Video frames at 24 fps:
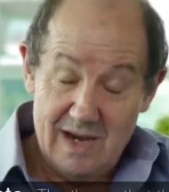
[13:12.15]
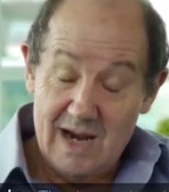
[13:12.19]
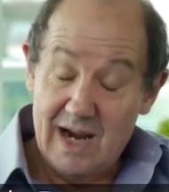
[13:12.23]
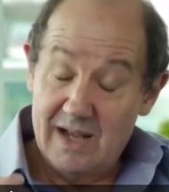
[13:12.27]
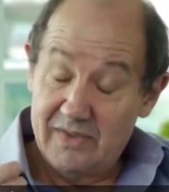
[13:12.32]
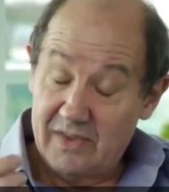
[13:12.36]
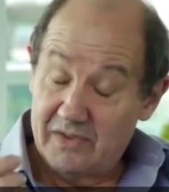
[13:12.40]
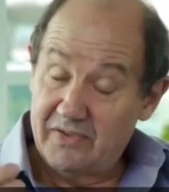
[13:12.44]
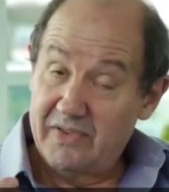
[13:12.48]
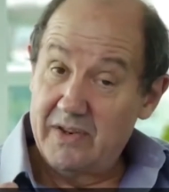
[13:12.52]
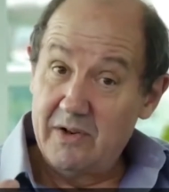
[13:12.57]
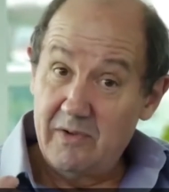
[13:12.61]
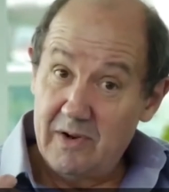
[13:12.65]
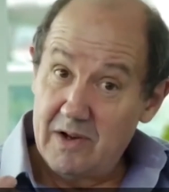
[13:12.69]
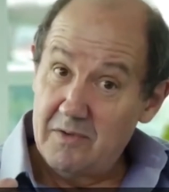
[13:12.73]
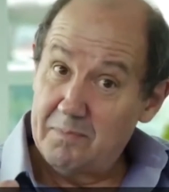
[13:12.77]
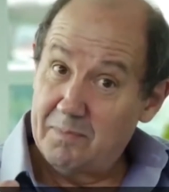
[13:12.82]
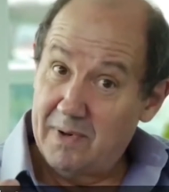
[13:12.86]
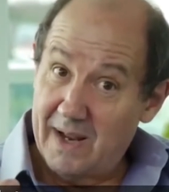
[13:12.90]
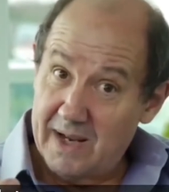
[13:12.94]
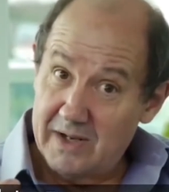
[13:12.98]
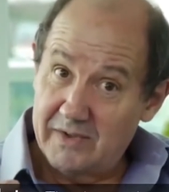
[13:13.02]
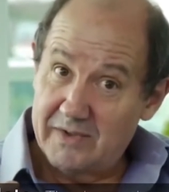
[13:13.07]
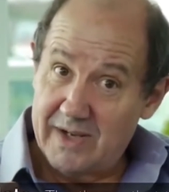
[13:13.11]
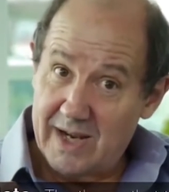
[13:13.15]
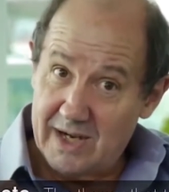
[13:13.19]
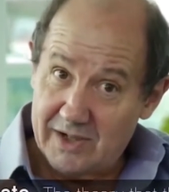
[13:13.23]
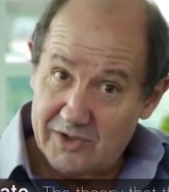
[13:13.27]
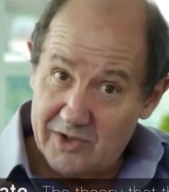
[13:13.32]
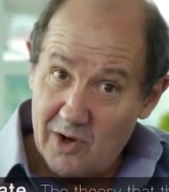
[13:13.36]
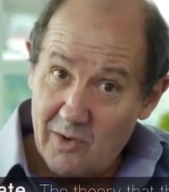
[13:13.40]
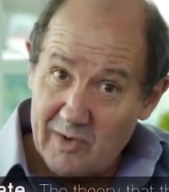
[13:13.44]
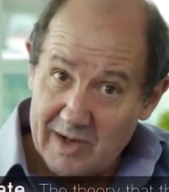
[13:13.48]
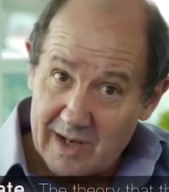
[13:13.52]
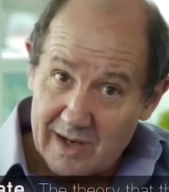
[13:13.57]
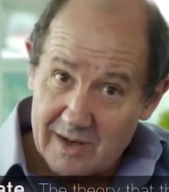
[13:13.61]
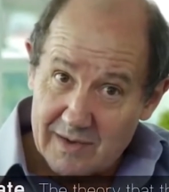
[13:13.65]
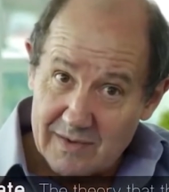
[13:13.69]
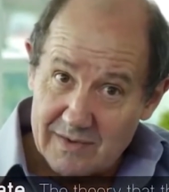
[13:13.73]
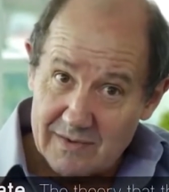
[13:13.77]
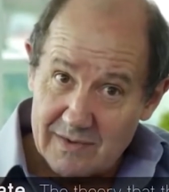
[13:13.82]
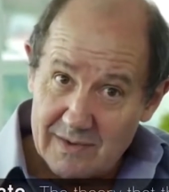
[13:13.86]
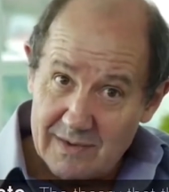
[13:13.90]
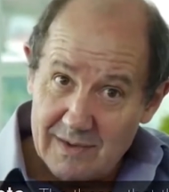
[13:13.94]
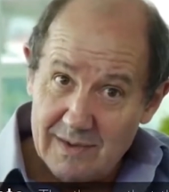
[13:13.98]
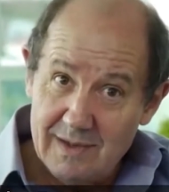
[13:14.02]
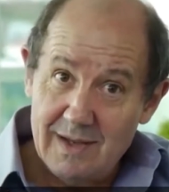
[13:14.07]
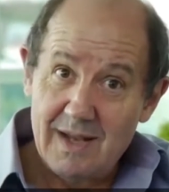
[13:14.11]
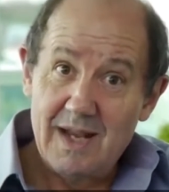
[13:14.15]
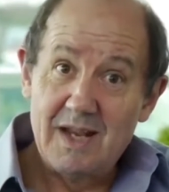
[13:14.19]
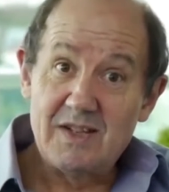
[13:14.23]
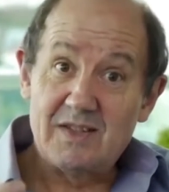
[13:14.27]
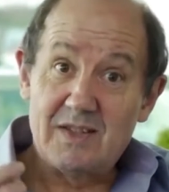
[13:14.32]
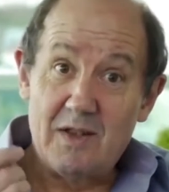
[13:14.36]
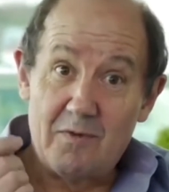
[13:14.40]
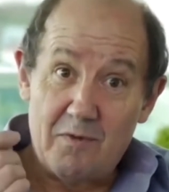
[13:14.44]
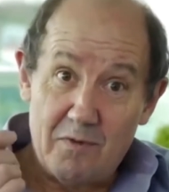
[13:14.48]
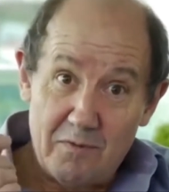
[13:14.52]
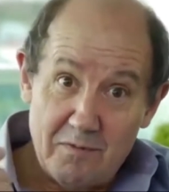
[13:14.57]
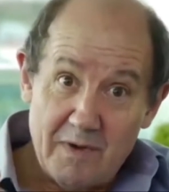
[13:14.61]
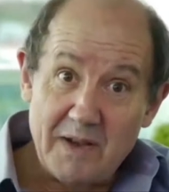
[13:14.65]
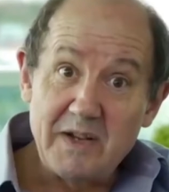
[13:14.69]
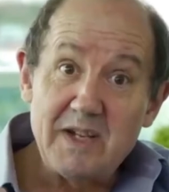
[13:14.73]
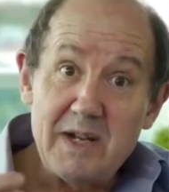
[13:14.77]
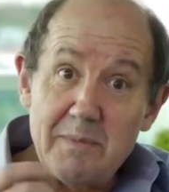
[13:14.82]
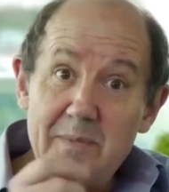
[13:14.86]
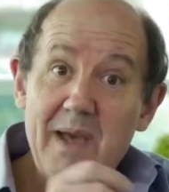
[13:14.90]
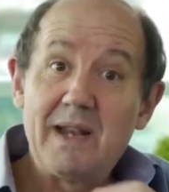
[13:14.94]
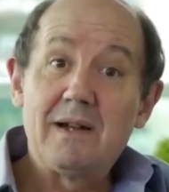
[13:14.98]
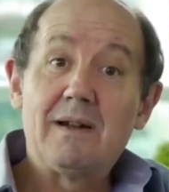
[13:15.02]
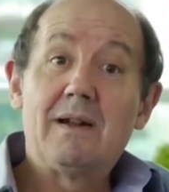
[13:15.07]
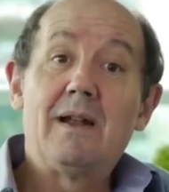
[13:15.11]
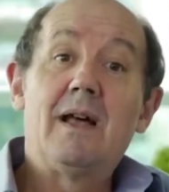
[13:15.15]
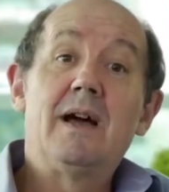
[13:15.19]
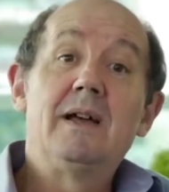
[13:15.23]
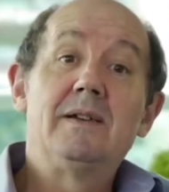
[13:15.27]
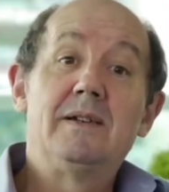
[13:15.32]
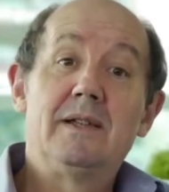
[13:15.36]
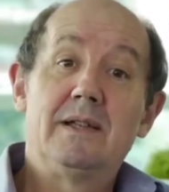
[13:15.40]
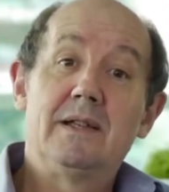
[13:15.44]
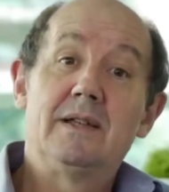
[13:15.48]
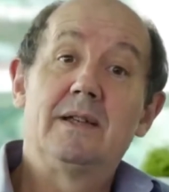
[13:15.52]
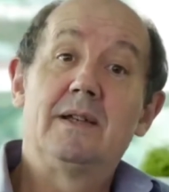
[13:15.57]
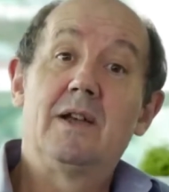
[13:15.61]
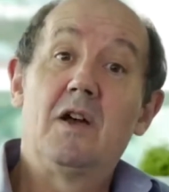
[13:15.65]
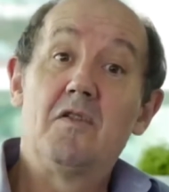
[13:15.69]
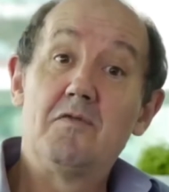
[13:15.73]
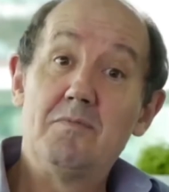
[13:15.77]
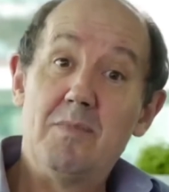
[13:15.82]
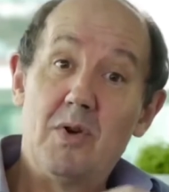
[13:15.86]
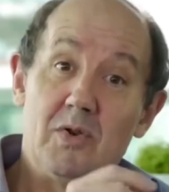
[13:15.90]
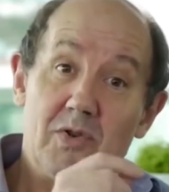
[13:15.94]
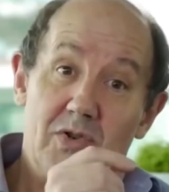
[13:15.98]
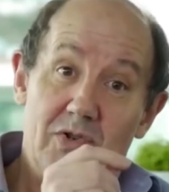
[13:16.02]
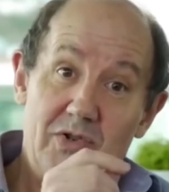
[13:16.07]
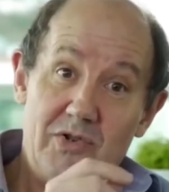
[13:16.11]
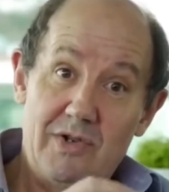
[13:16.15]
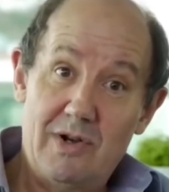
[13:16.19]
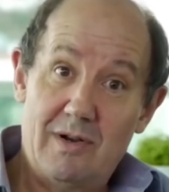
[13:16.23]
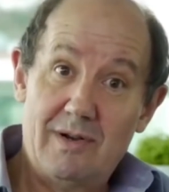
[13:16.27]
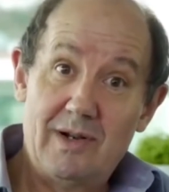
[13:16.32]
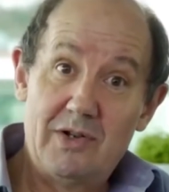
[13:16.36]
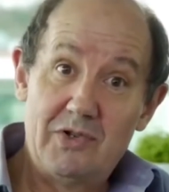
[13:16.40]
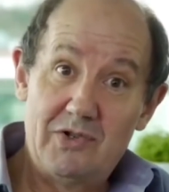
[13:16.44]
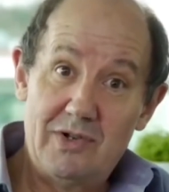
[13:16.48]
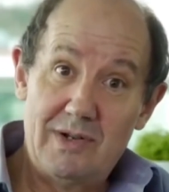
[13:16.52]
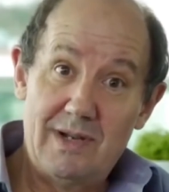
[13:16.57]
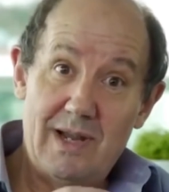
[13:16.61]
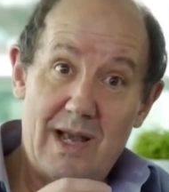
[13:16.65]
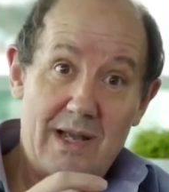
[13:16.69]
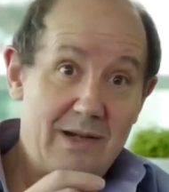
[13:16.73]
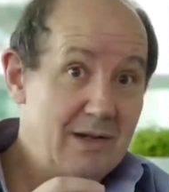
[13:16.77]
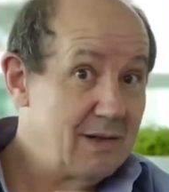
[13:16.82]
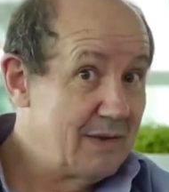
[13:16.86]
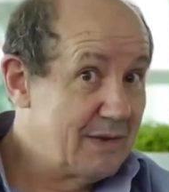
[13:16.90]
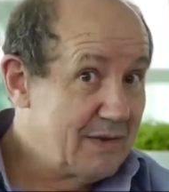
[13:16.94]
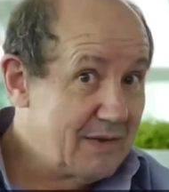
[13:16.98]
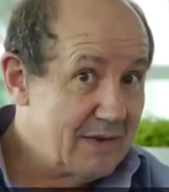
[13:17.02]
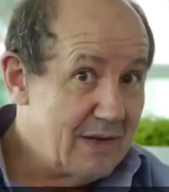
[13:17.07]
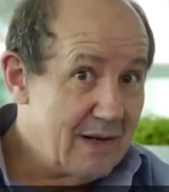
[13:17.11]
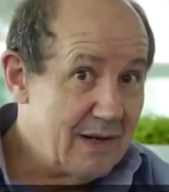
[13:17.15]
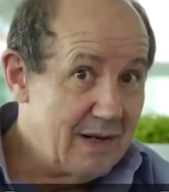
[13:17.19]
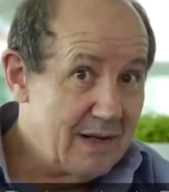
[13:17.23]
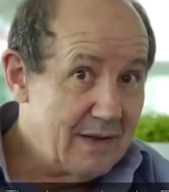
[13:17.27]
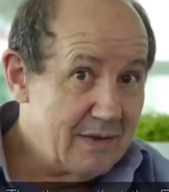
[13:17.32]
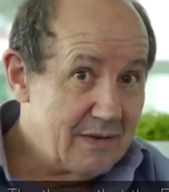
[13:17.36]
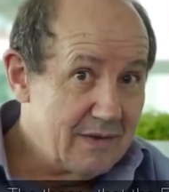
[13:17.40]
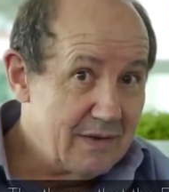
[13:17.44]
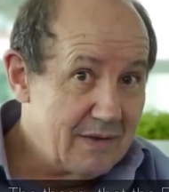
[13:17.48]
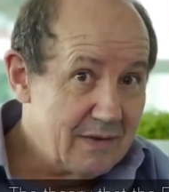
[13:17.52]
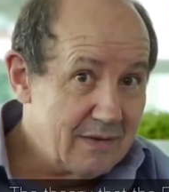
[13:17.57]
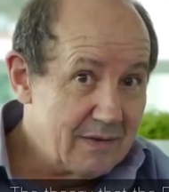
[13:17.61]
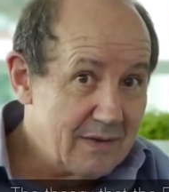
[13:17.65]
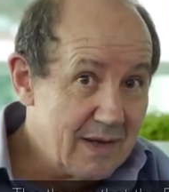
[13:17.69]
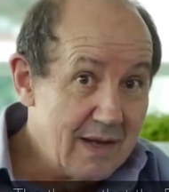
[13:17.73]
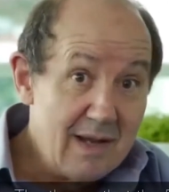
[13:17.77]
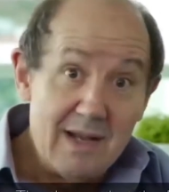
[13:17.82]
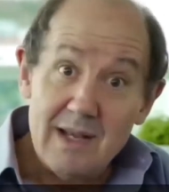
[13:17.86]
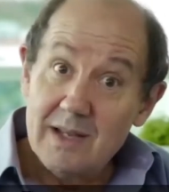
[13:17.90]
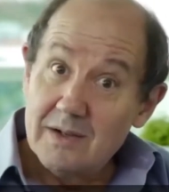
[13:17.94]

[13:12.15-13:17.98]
And the theory of plate tectonics is the fundamental idea of modern geology and earth sciences,